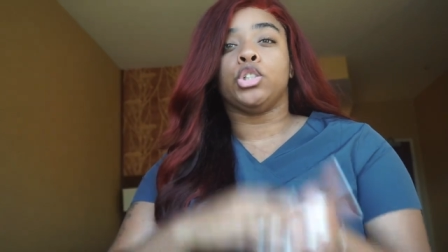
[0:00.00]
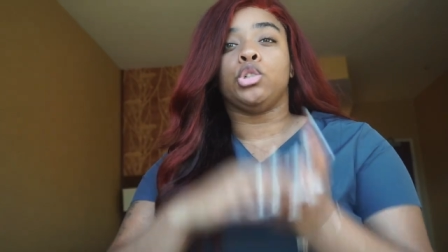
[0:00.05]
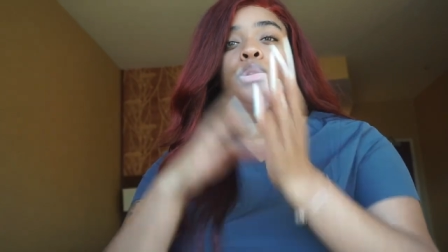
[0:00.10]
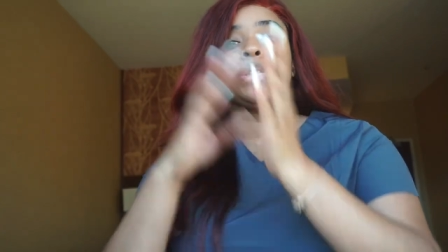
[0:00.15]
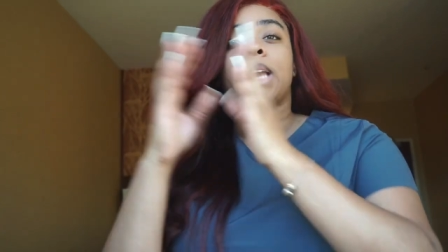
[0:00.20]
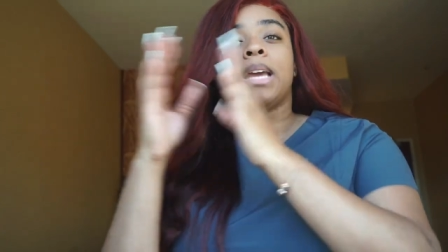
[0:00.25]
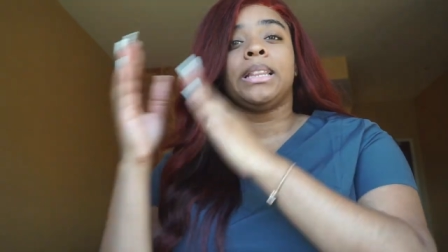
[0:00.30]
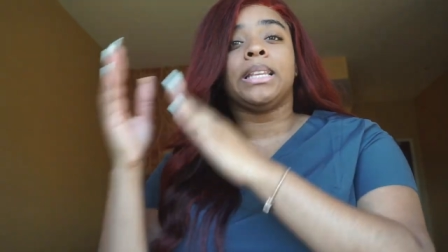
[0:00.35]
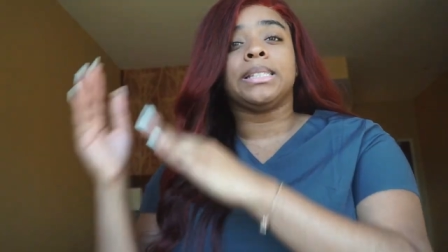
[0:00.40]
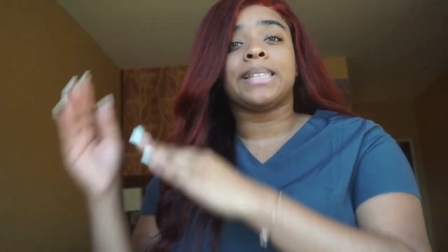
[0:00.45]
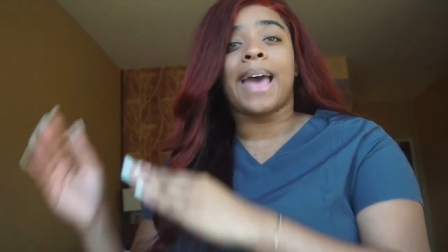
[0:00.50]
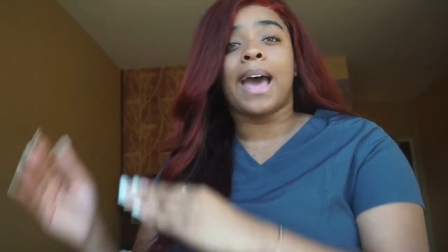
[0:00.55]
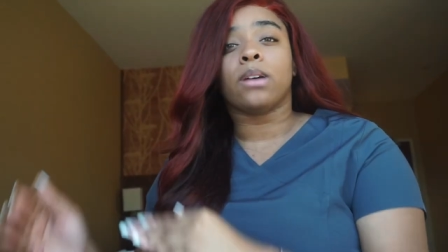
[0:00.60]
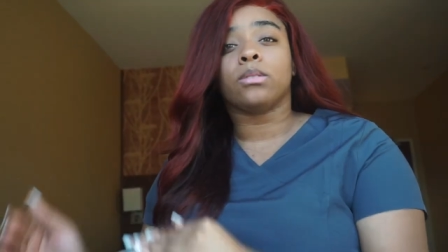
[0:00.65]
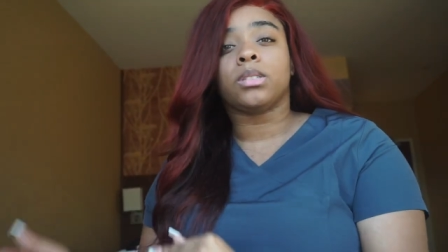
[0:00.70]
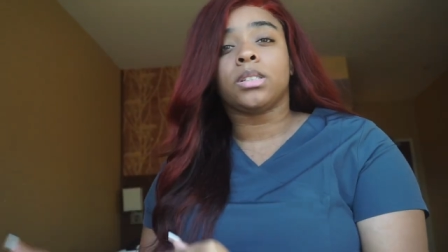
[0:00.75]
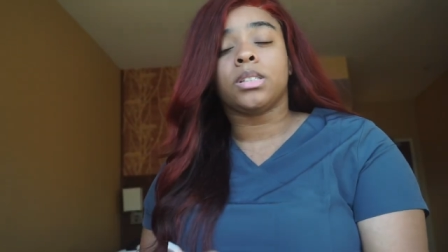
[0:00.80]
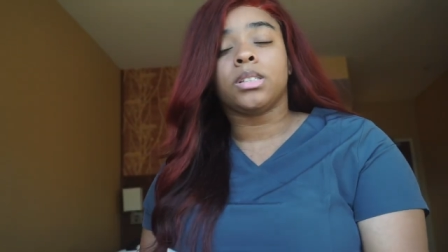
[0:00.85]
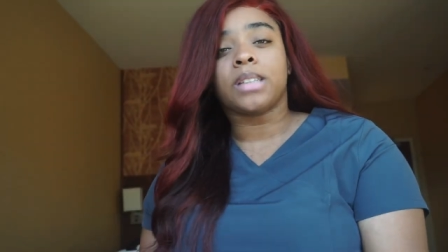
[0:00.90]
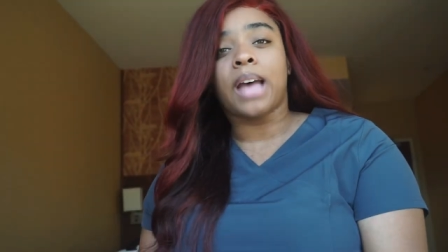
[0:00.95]
You take this
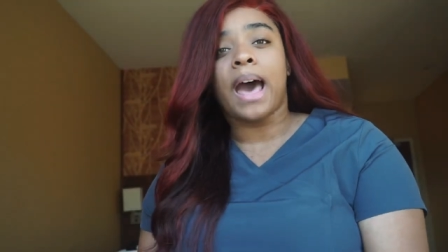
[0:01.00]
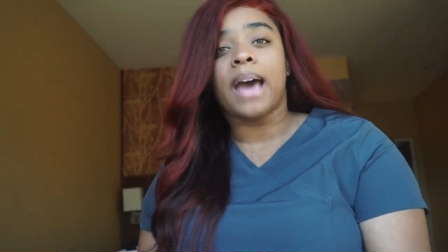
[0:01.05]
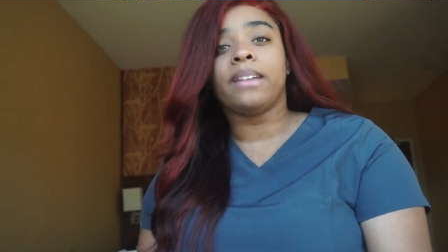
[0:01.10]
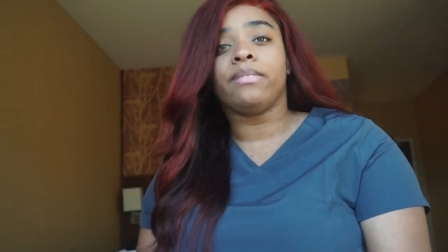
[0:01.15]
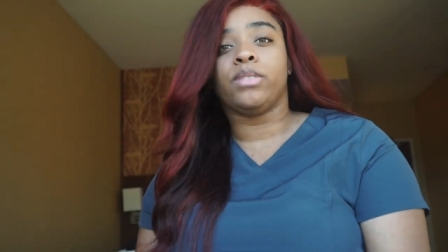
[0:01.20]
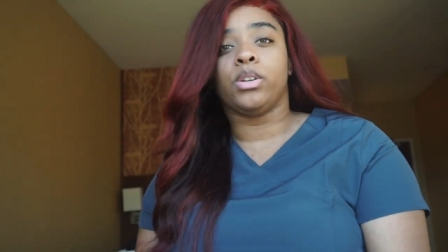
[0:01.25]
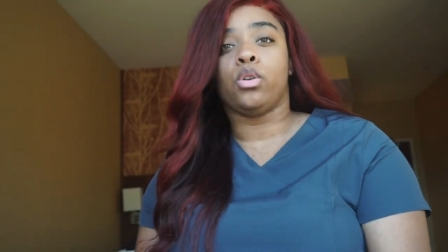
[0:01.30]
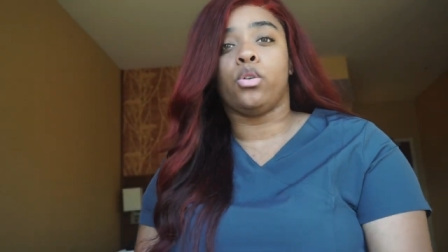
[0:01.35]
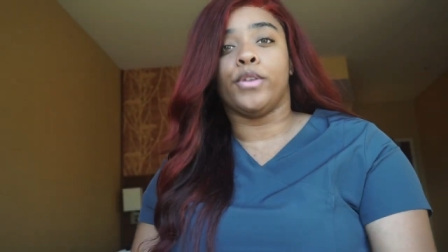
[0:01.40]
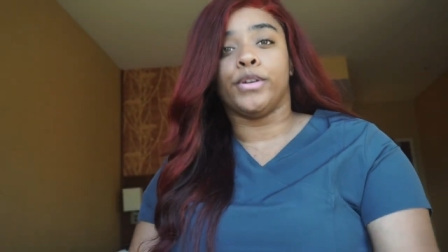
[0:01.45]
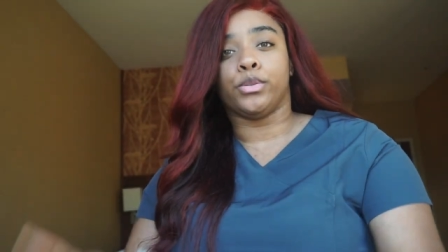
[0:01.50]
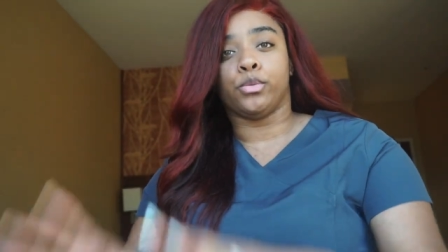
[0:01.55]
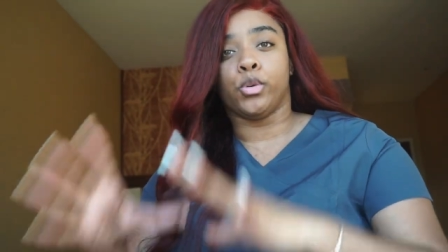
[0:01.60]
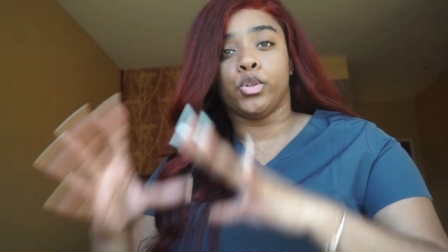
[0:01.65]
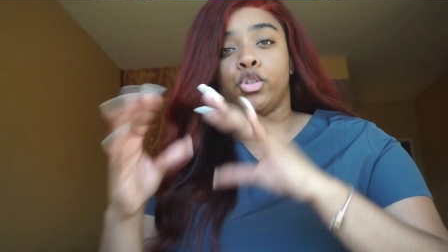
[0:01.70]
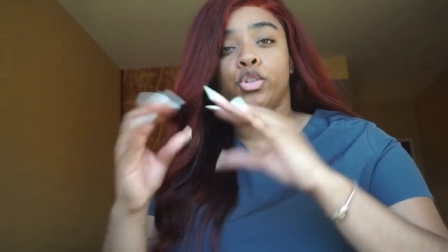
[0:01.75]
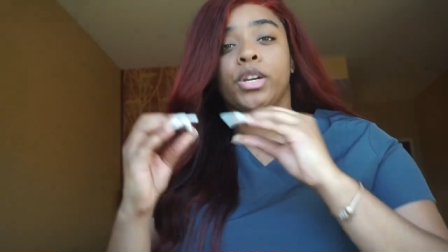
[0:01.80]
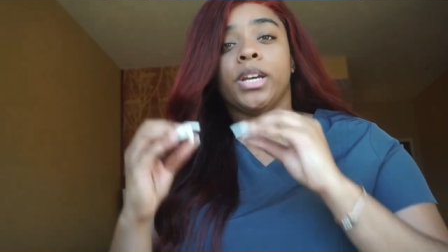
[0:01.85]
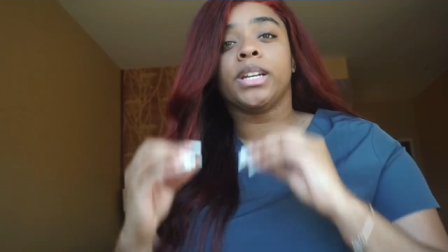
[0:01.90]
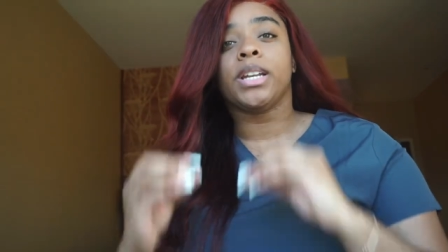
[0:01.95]
outside of the course.
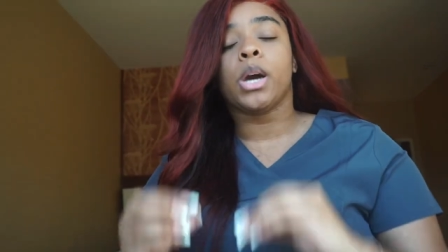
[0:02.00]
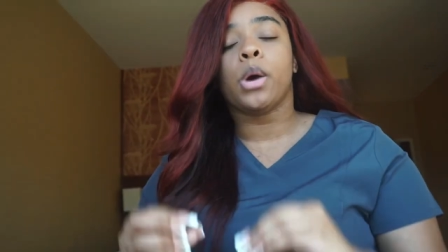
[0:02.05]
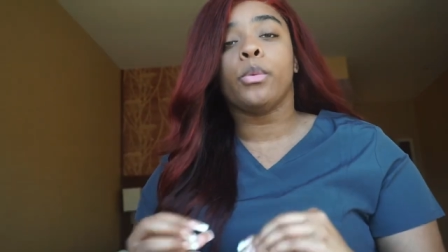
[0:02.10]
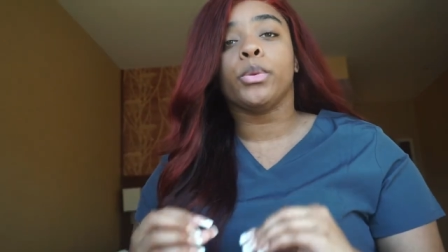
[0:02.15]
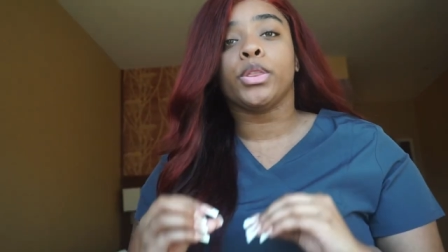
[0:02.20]
Once you get done